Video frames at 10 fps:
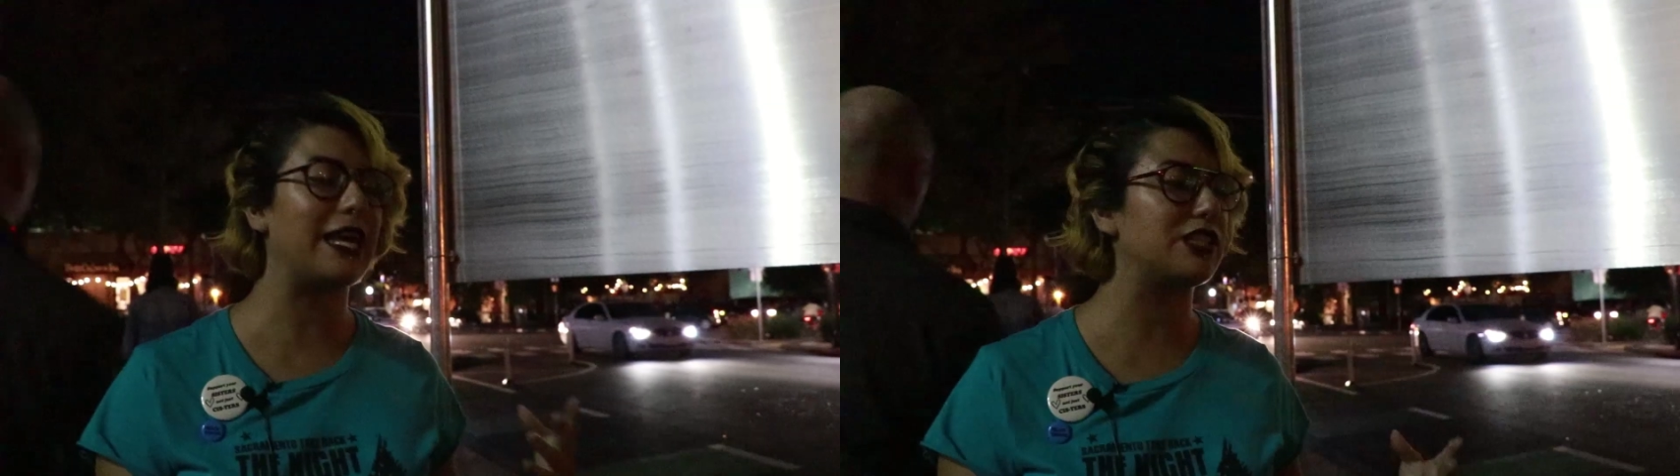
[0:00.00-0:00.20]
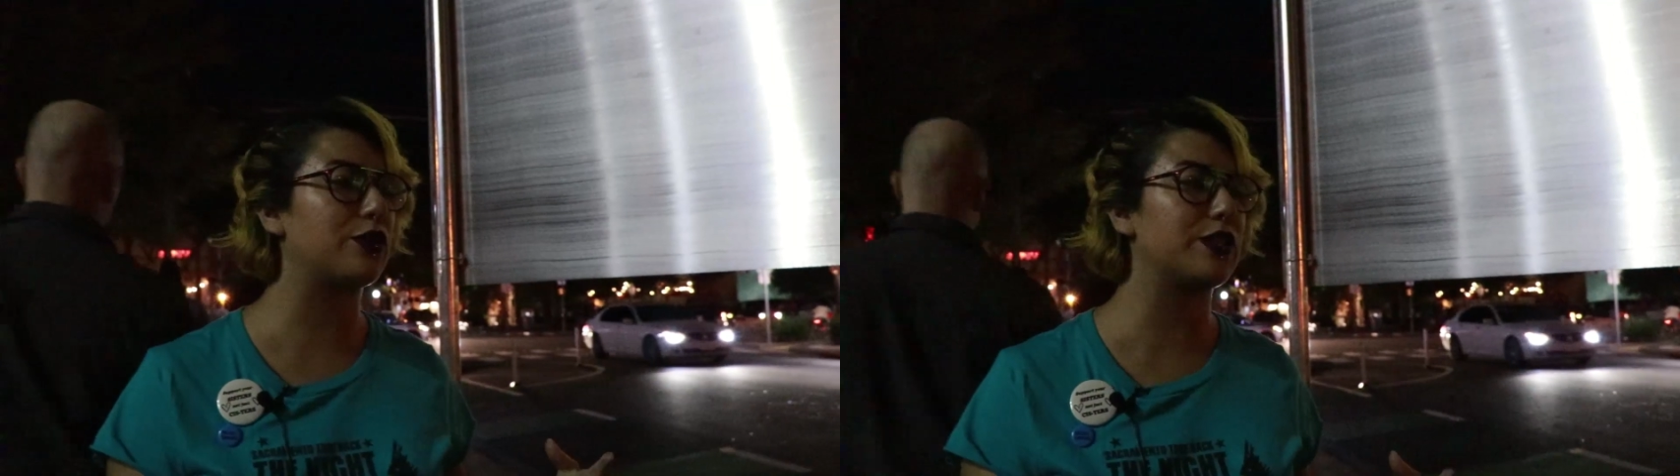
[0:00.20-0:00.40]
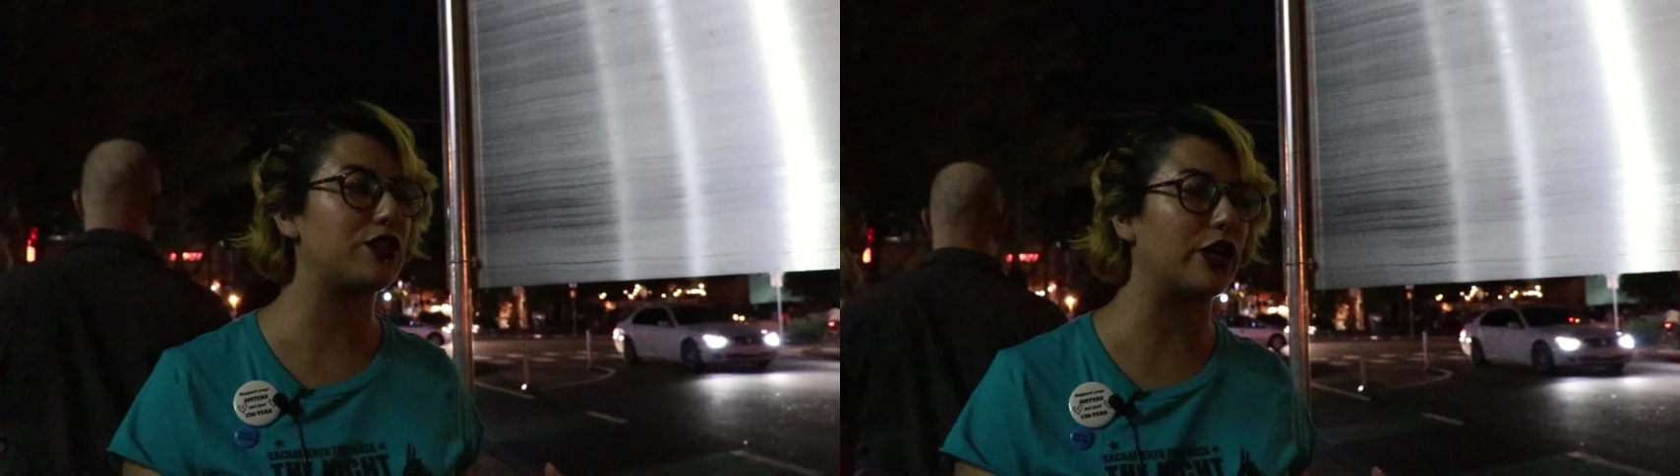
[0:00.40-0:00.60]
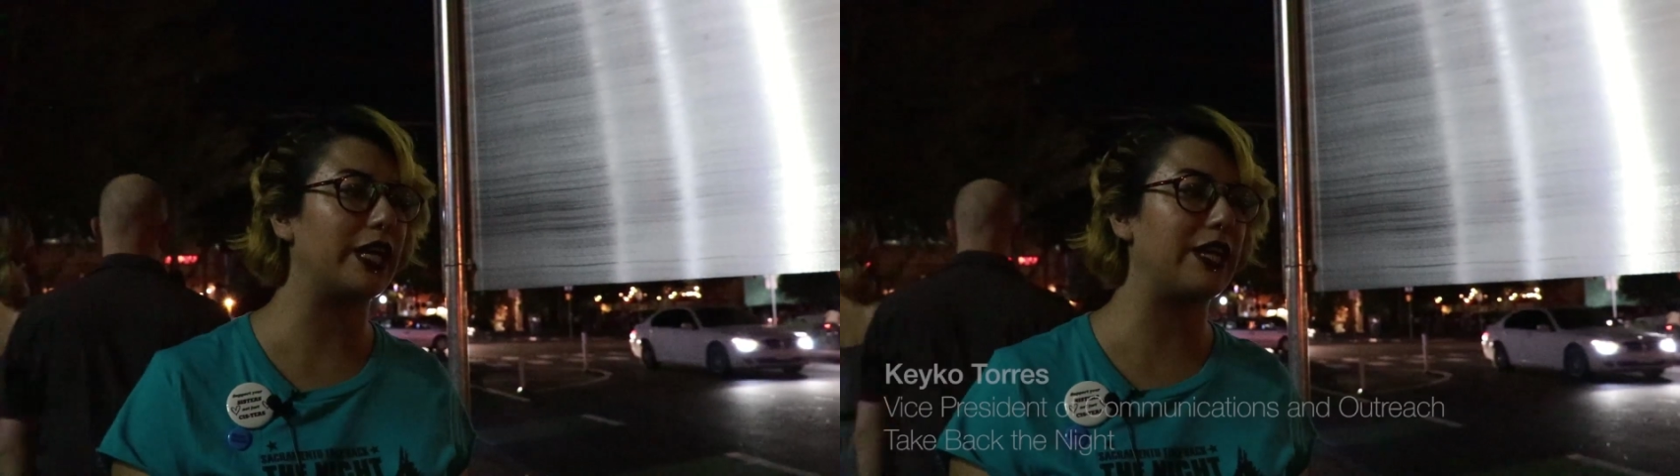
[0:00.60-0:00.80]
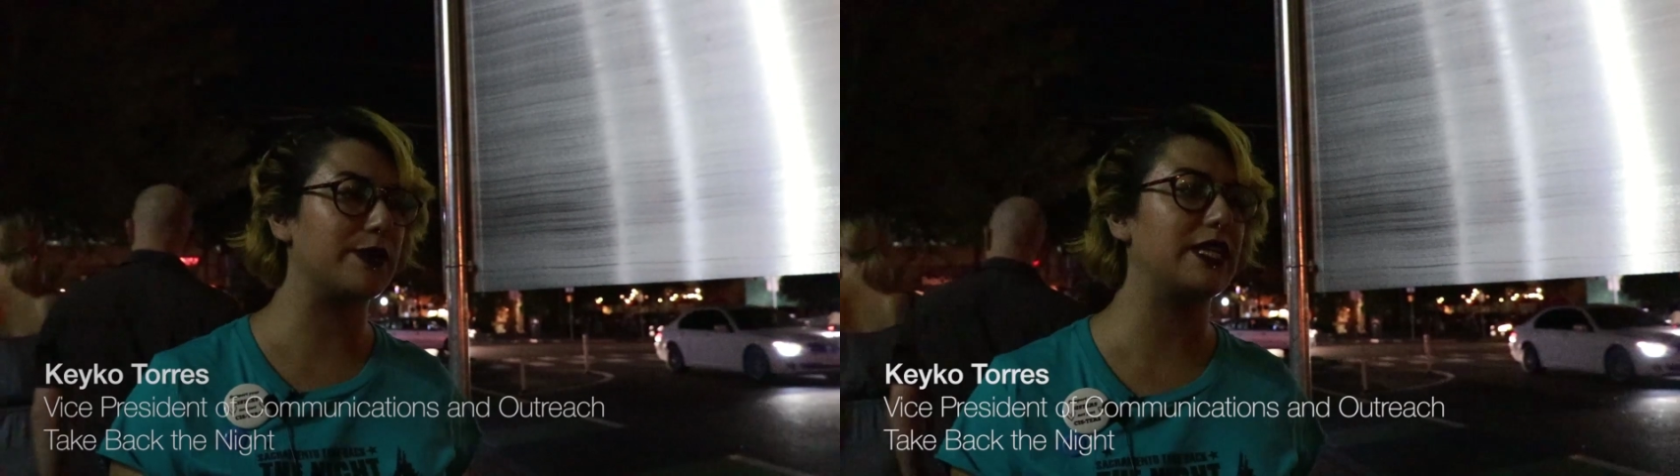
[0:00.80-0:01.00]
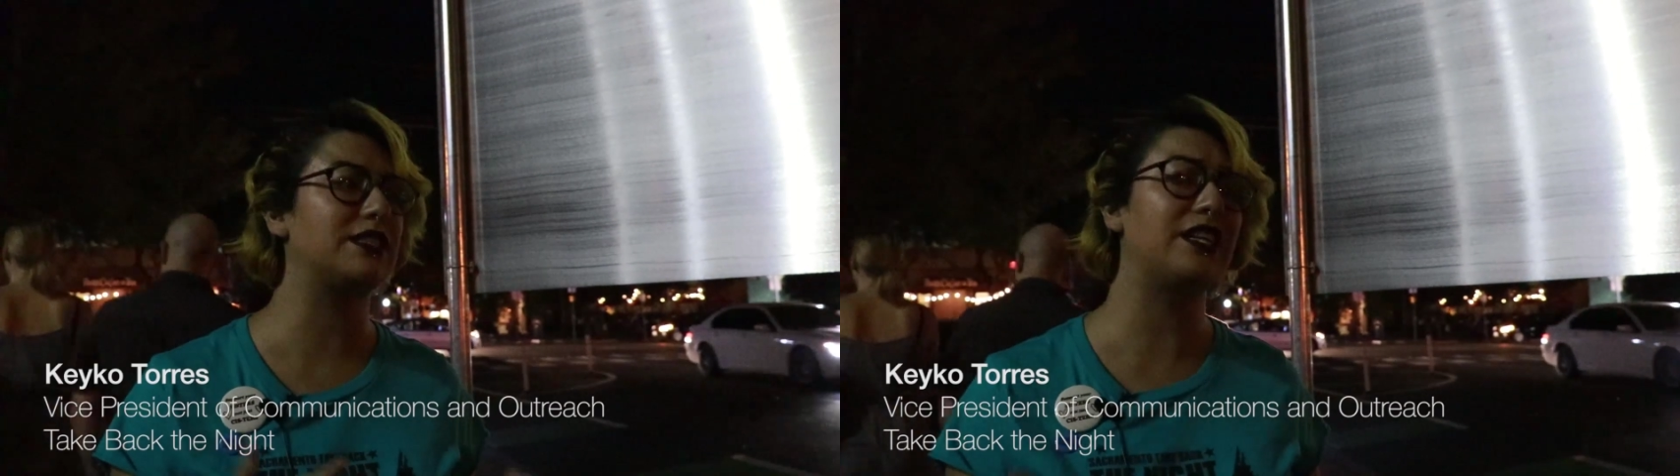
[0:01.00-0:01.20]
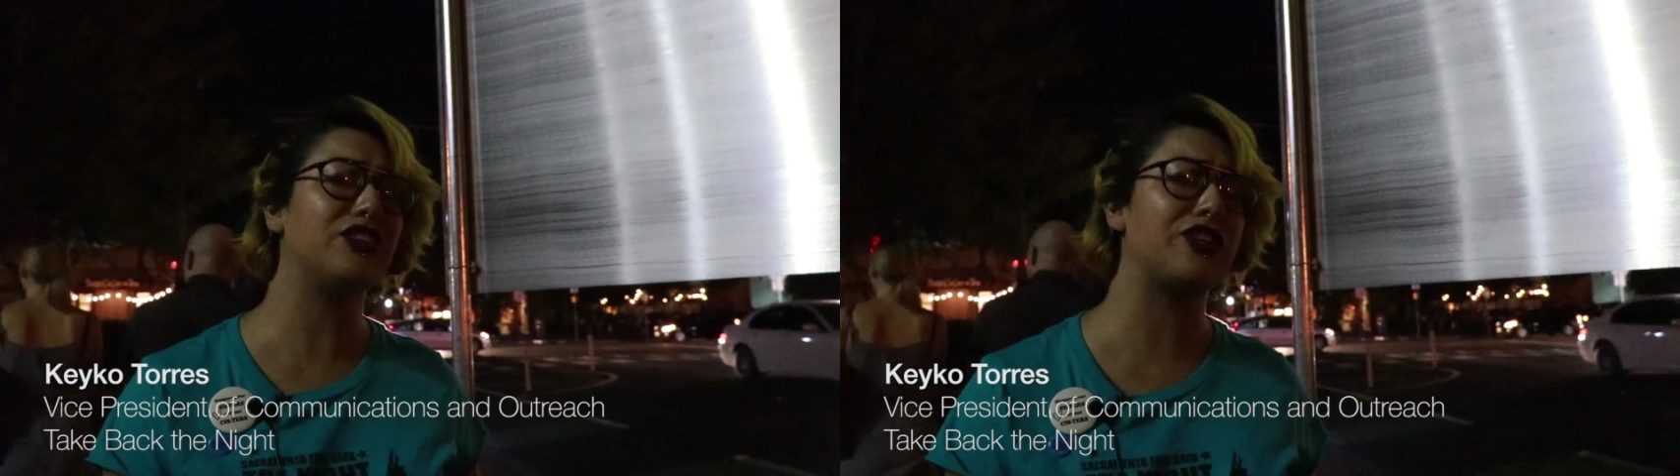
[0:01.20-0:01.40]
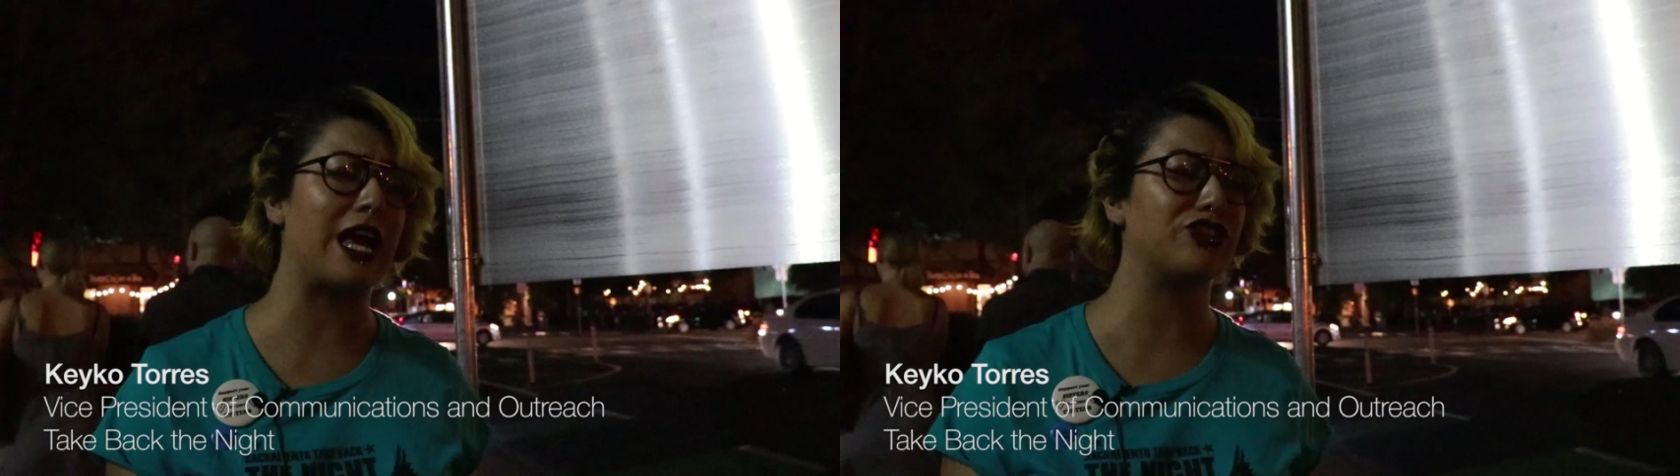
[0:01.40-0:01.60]
Night sort of started, it was it's an
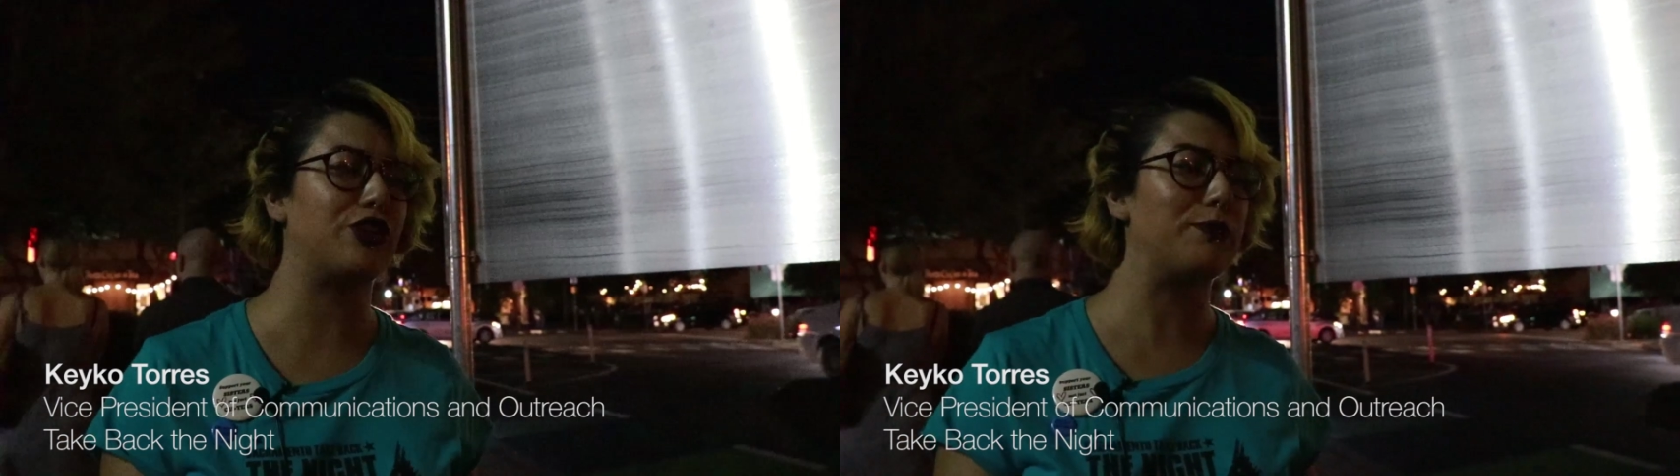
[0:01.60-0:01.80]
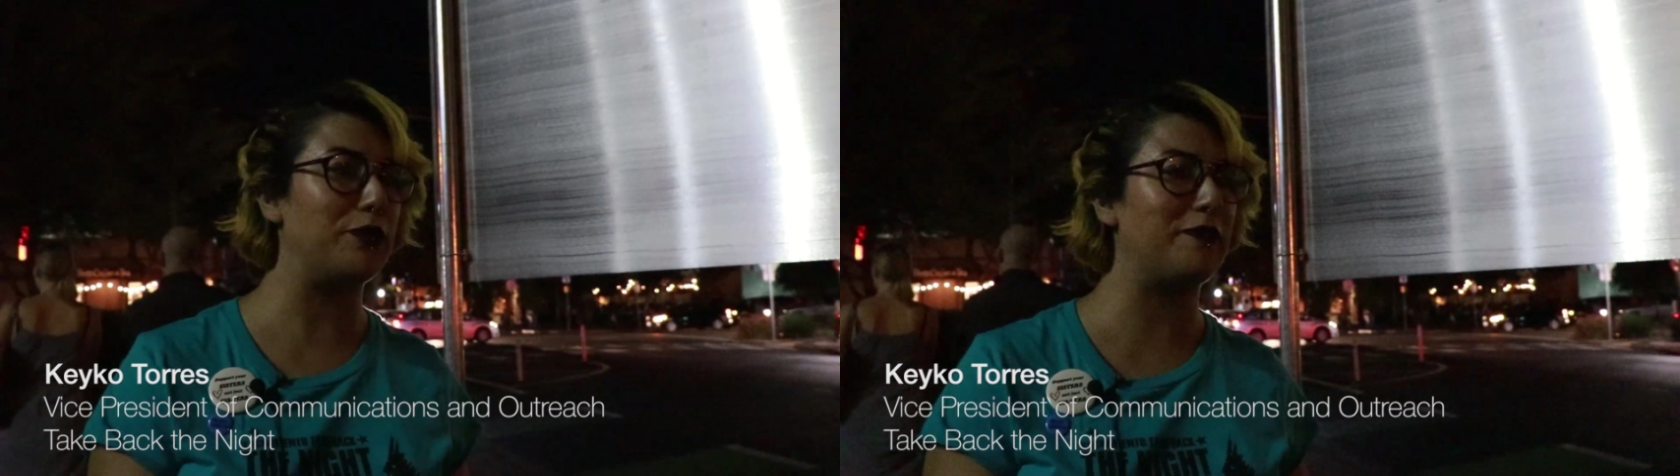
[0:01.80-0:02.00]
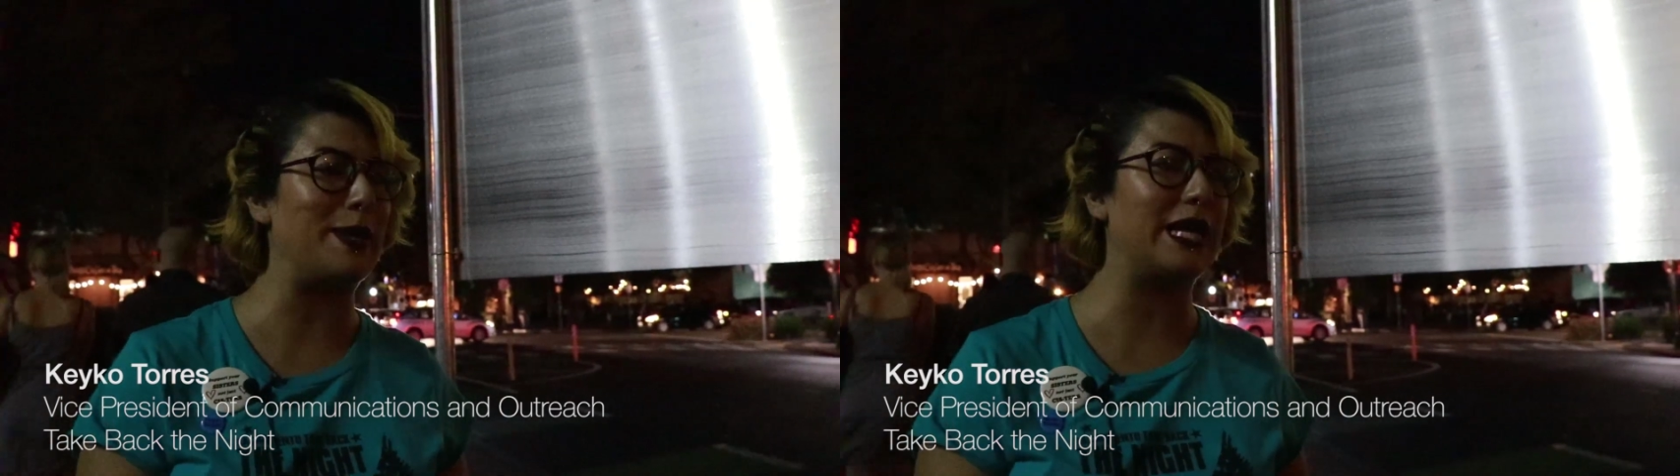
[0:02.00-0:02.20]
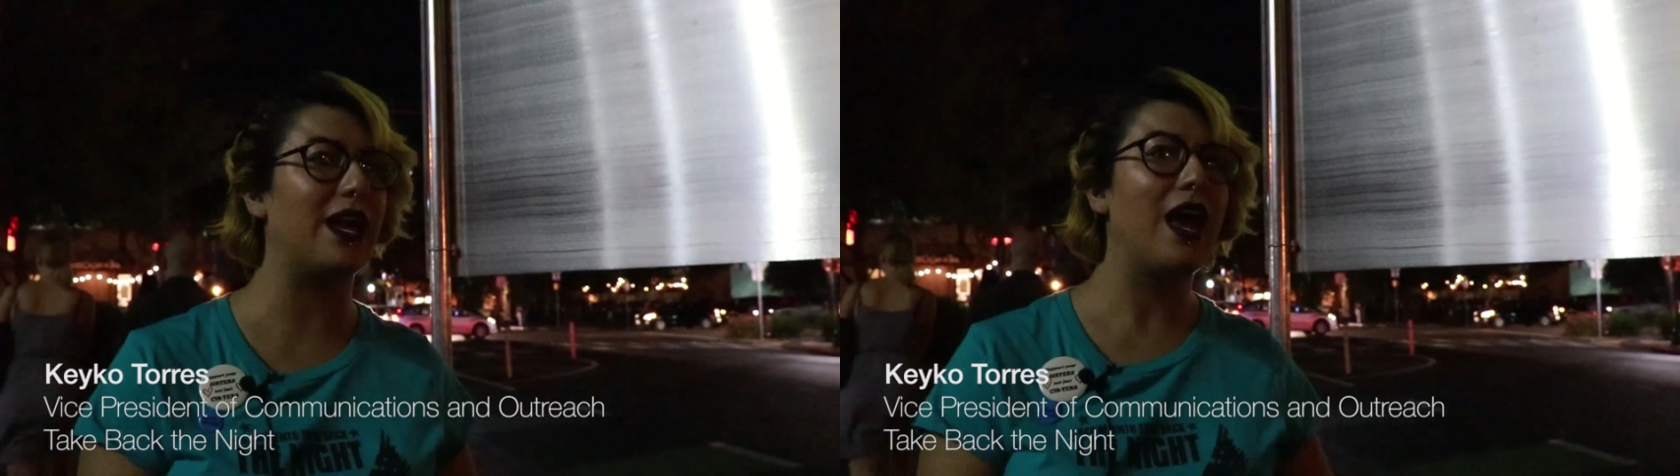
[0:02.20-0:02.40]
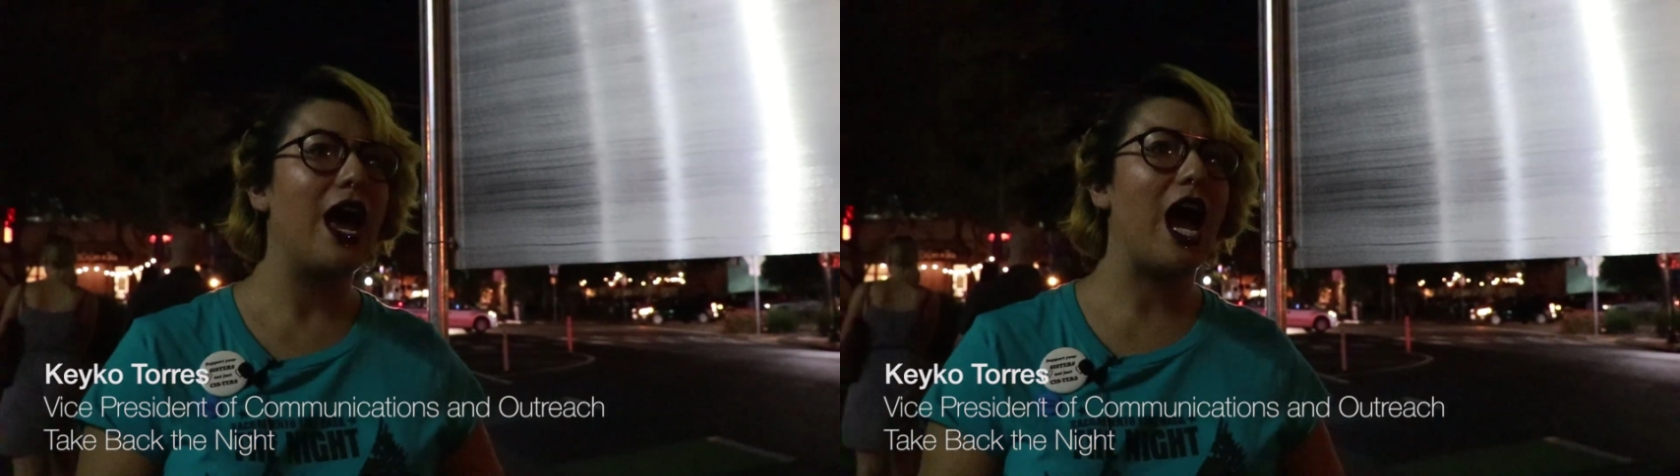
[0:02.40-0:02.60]
international movement